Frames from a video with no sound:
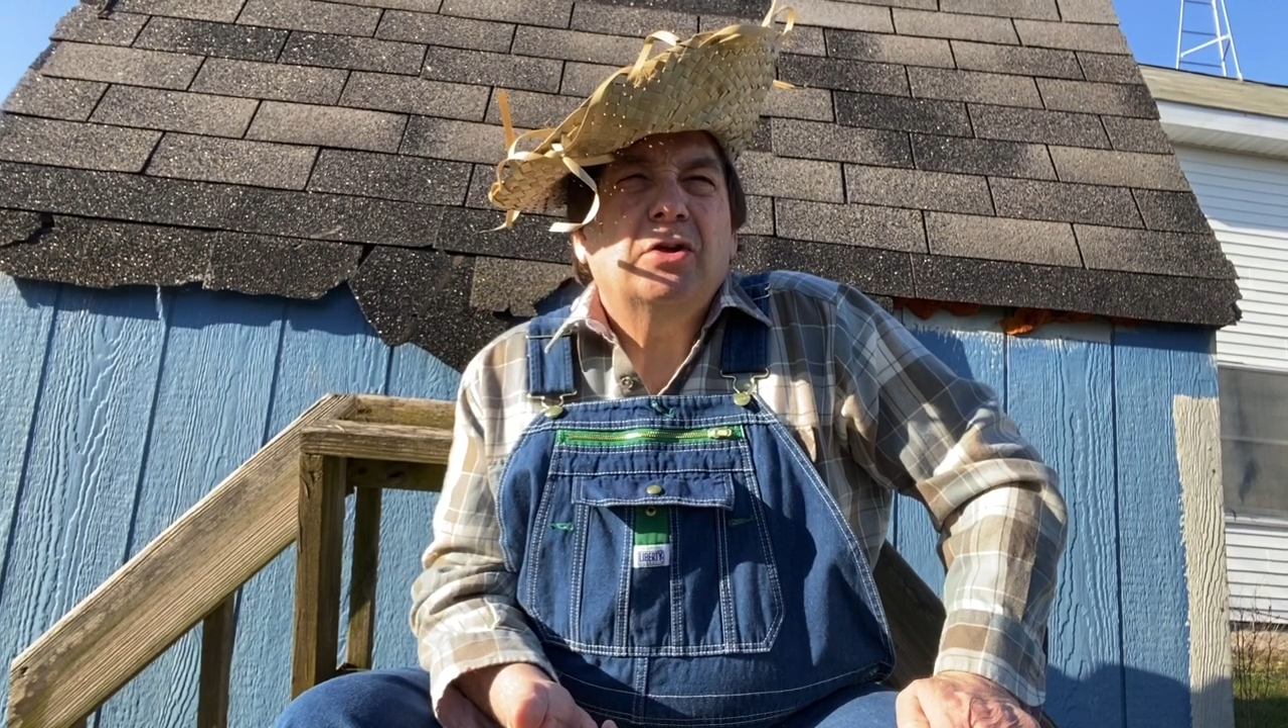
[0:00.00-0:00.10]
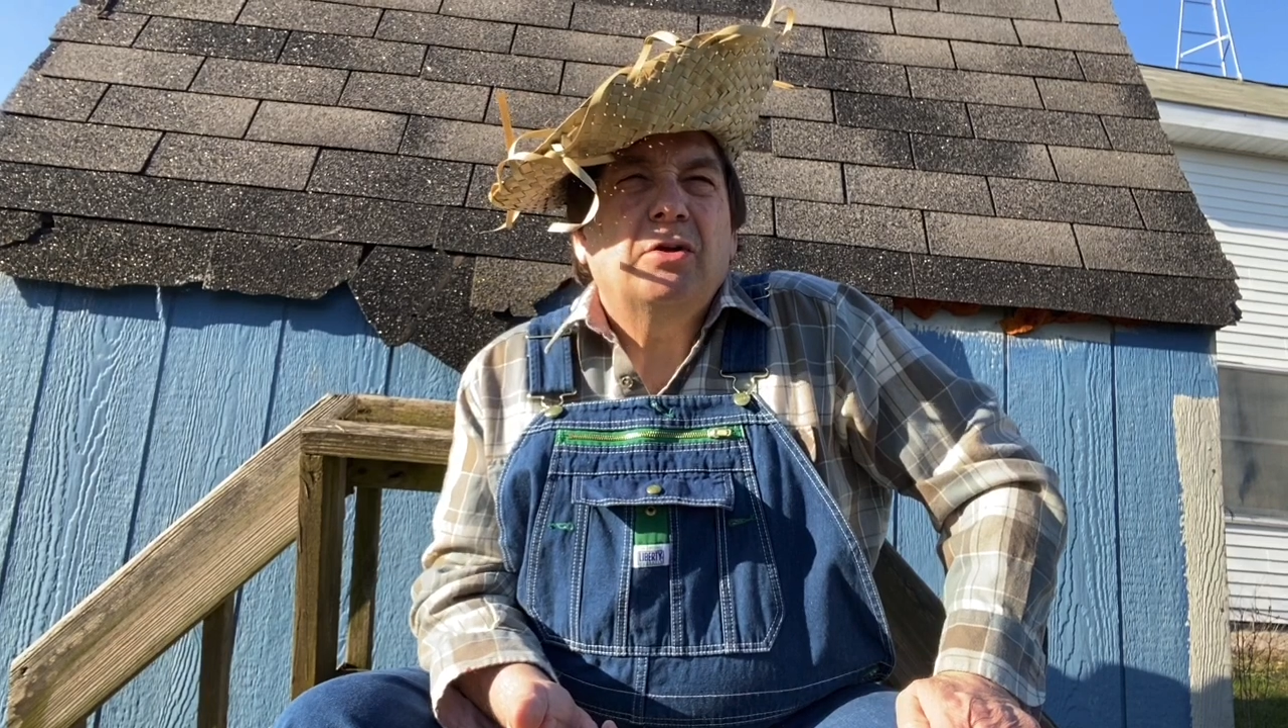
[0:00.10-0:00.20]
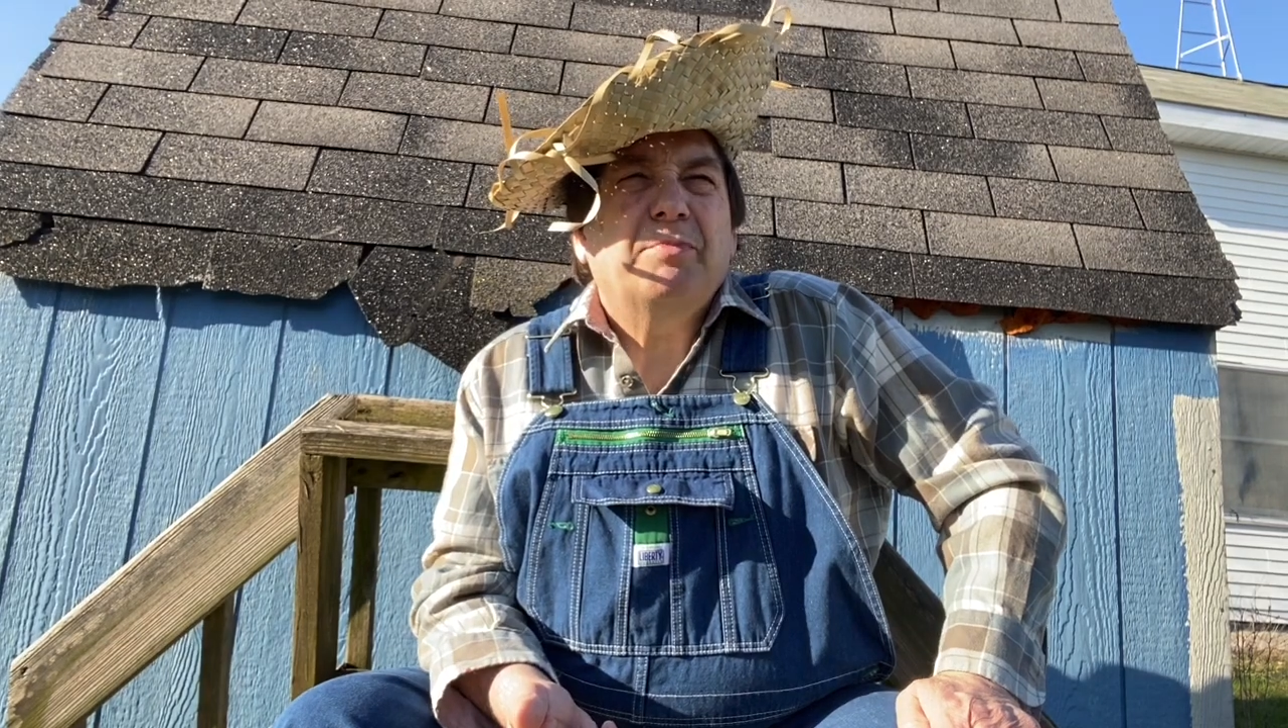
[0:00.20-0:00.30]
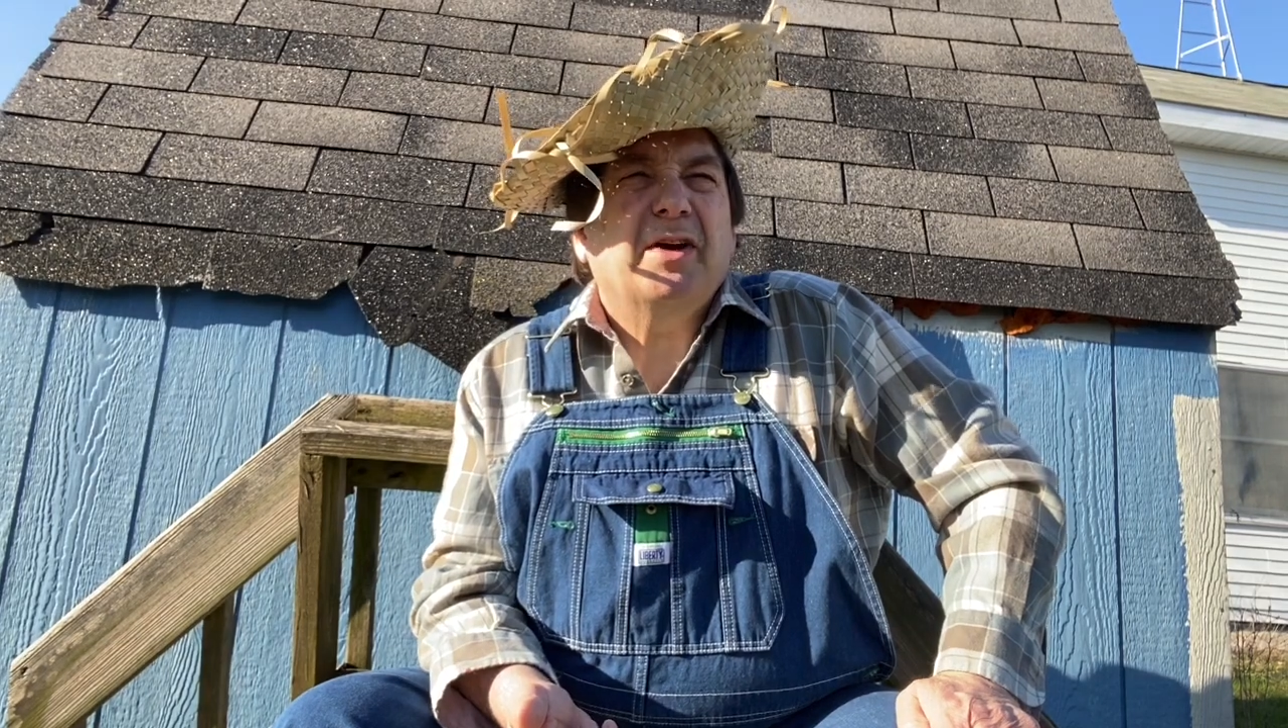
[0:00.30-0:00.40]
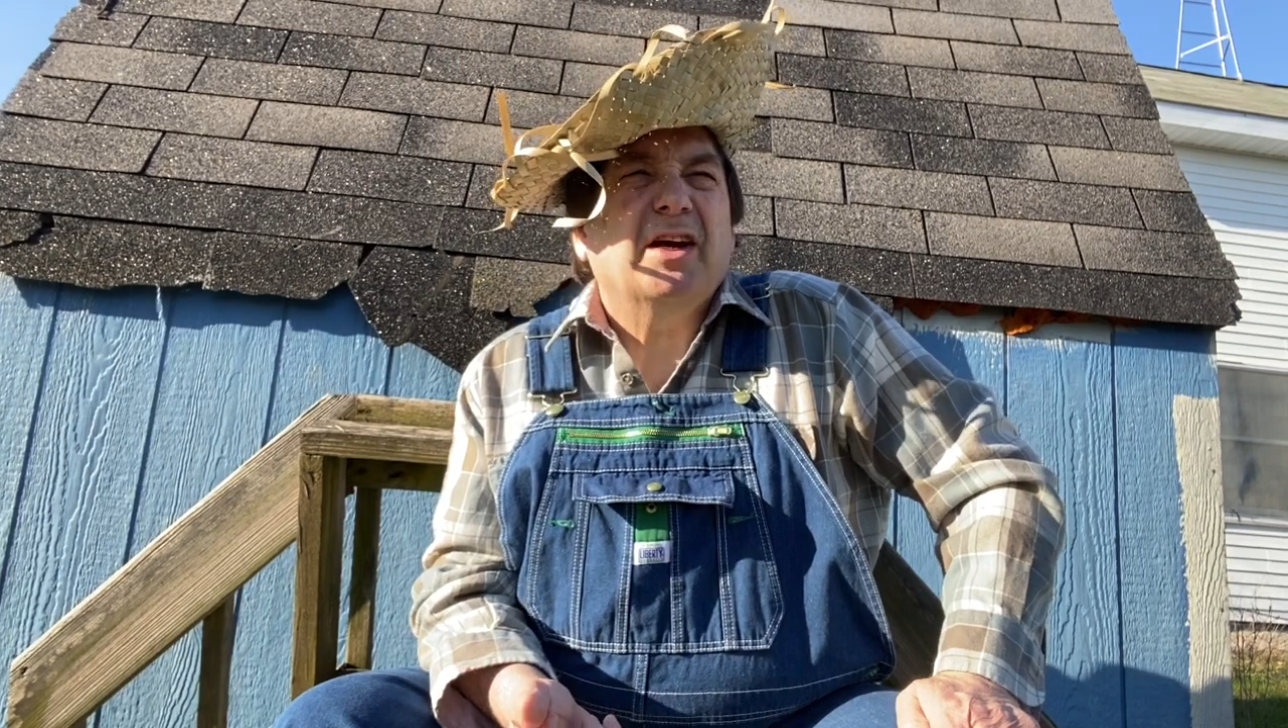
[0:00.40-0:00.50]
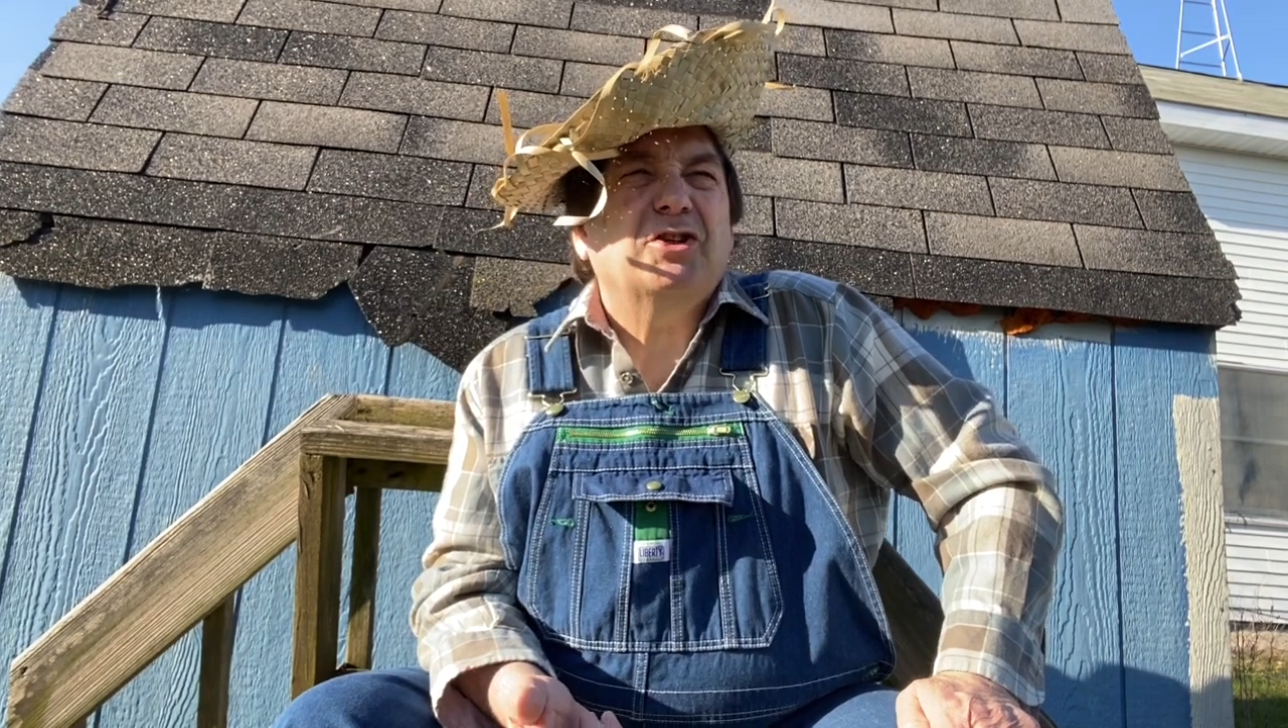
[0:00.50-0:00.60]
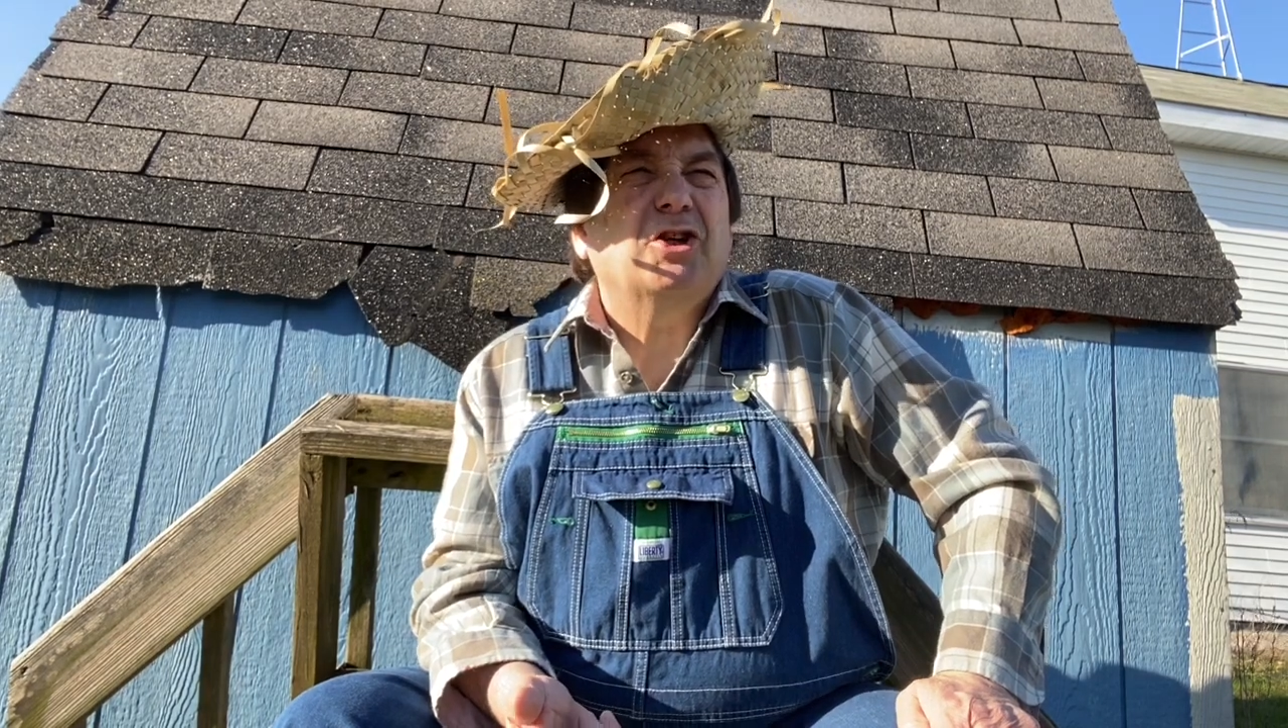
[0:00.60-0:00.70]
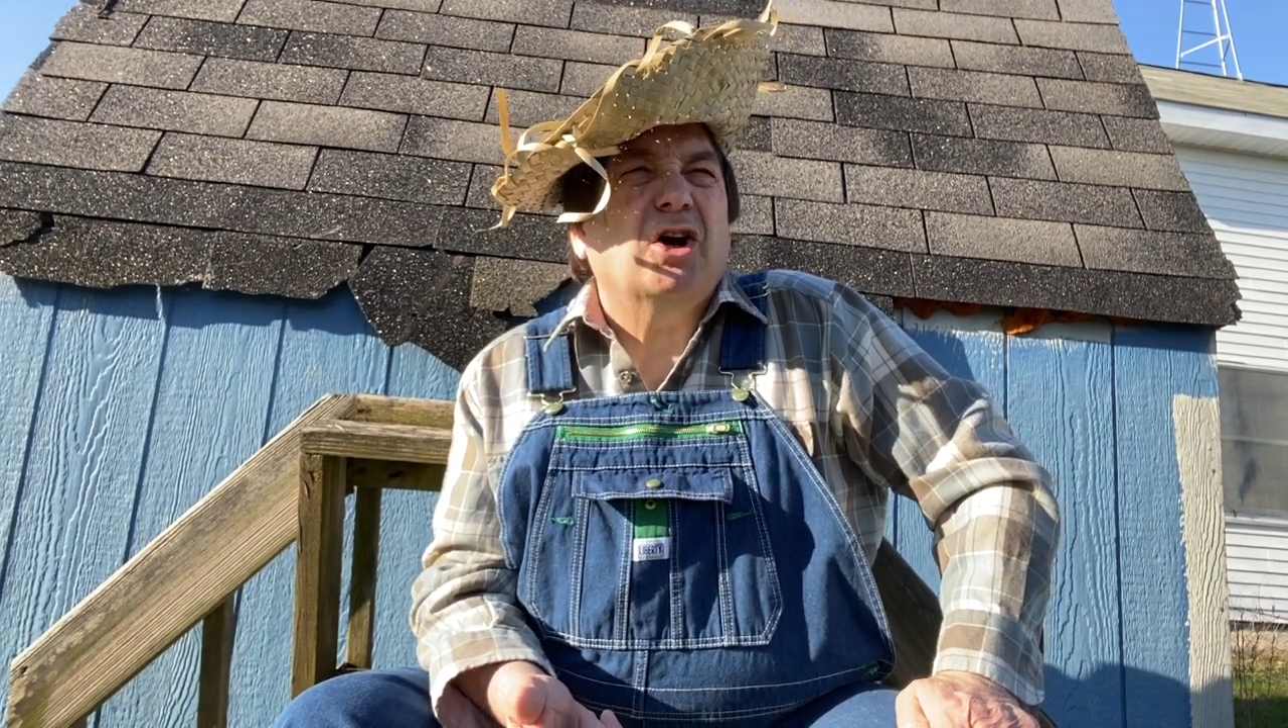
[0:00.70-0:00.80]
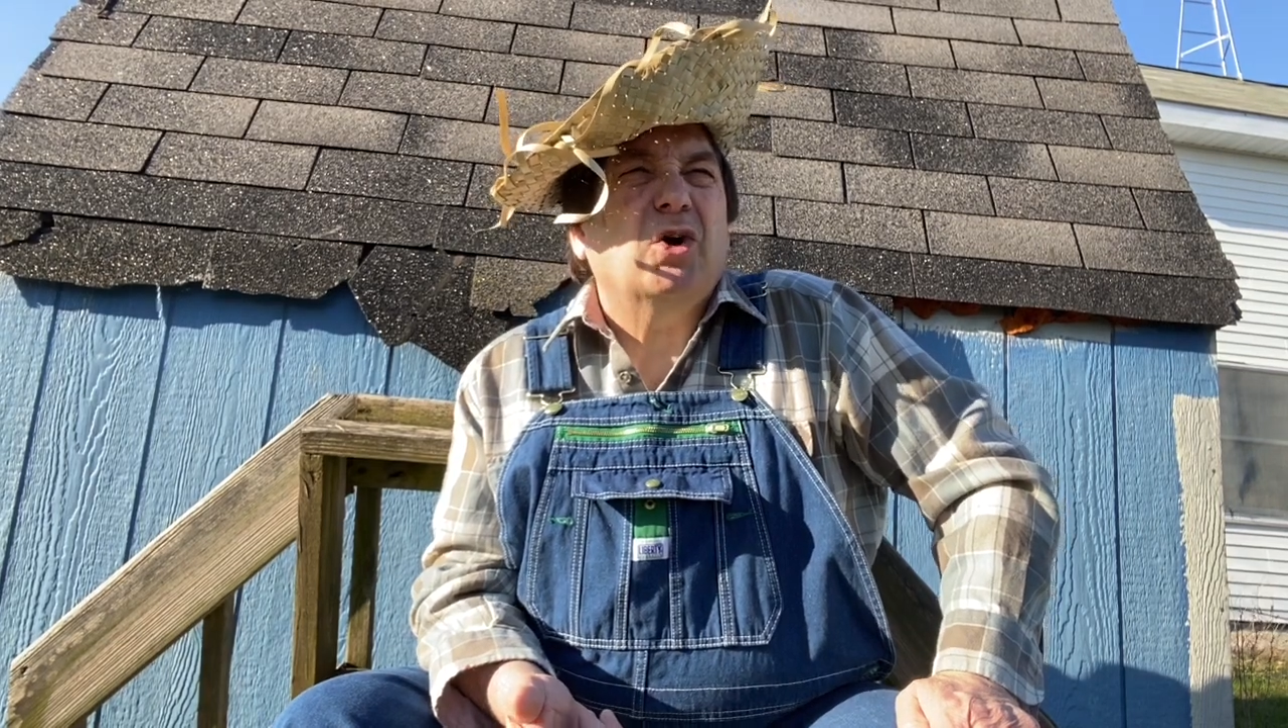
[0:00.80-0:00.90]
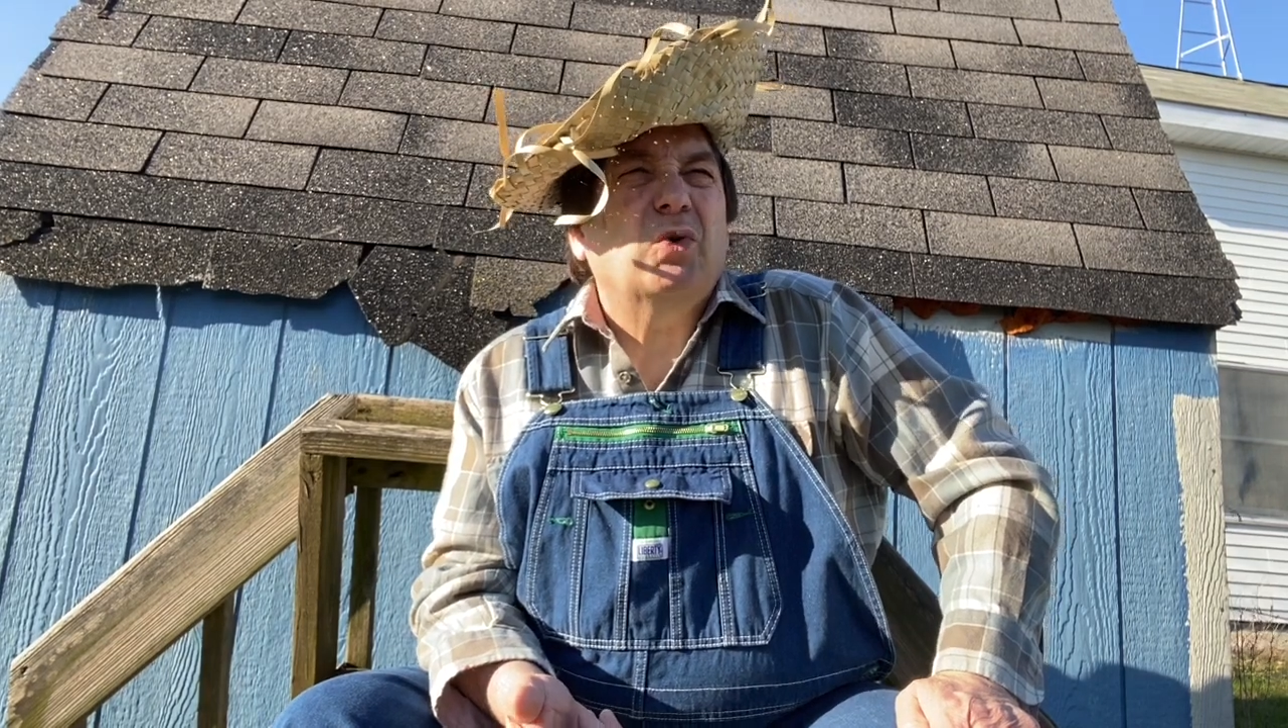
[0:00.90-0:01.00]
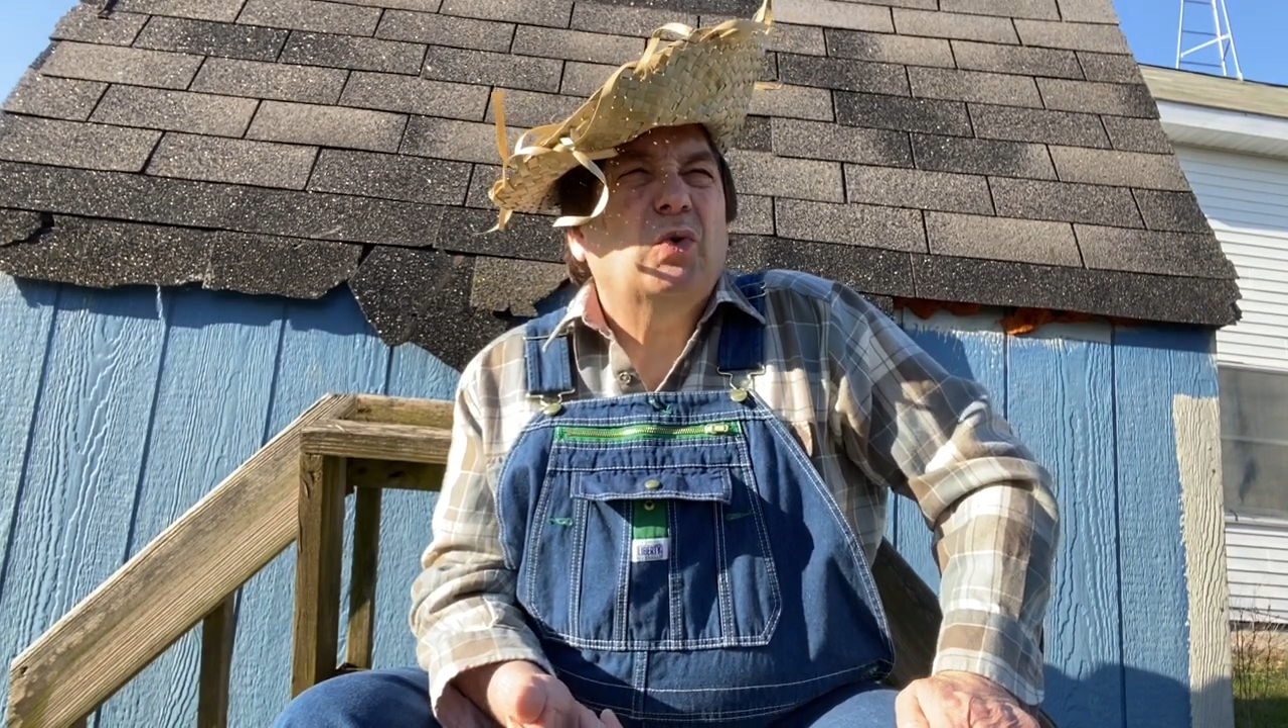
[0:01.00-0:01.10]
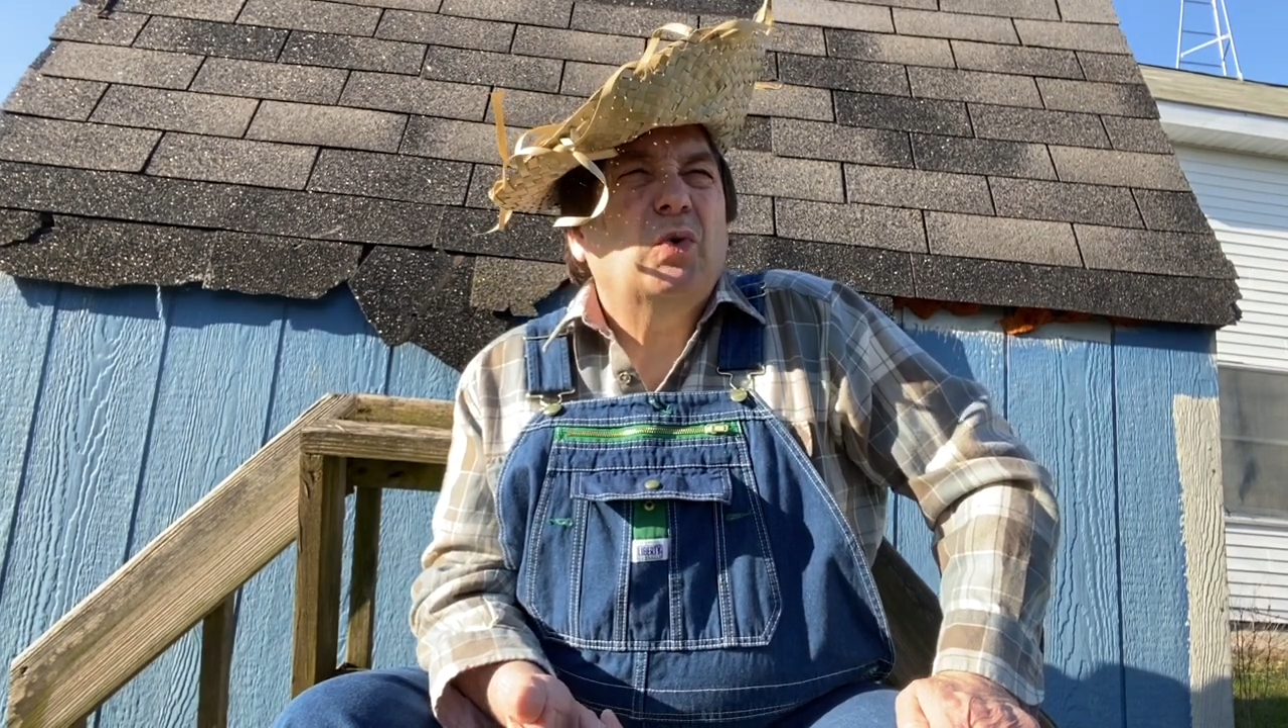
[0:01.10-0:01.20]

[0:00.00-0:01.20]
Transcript: Because you know